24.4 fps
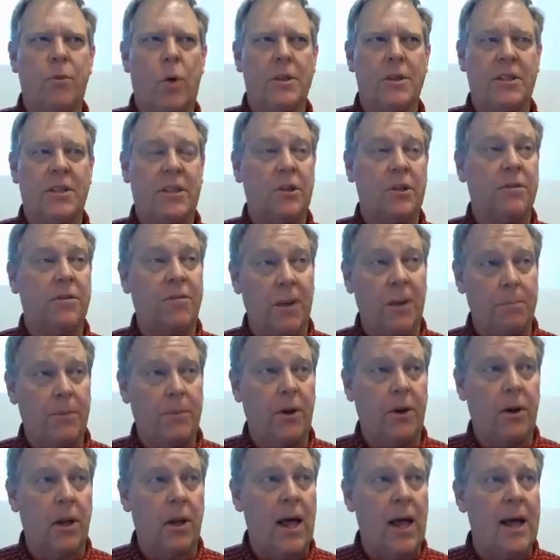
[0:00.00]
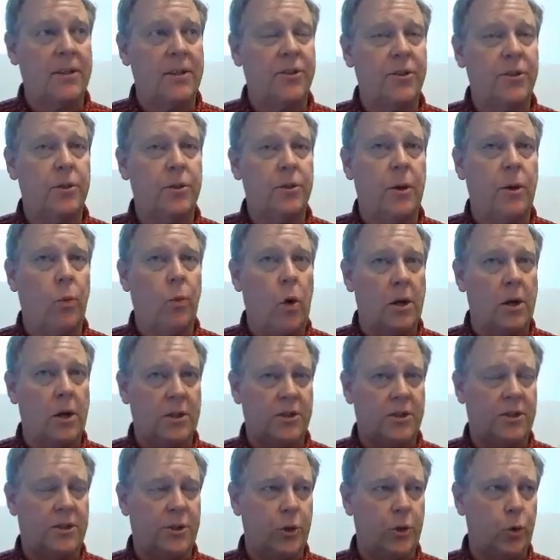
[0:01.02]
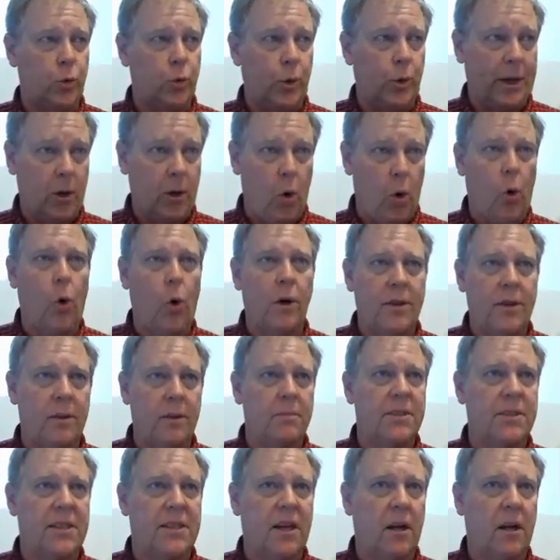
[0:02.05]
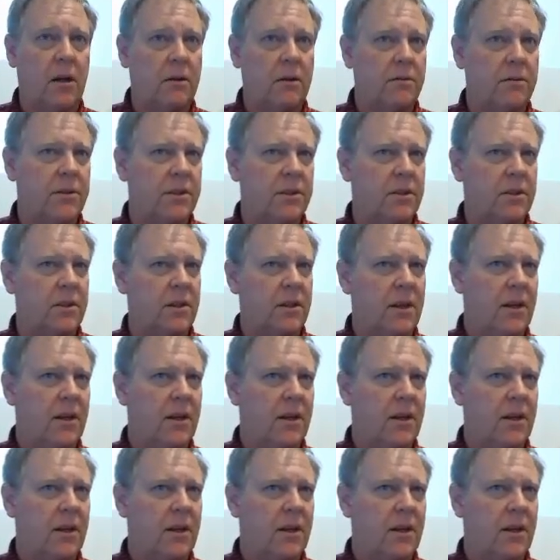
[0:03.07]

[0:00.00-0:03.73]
wants to flip their classroom and wants to record themselves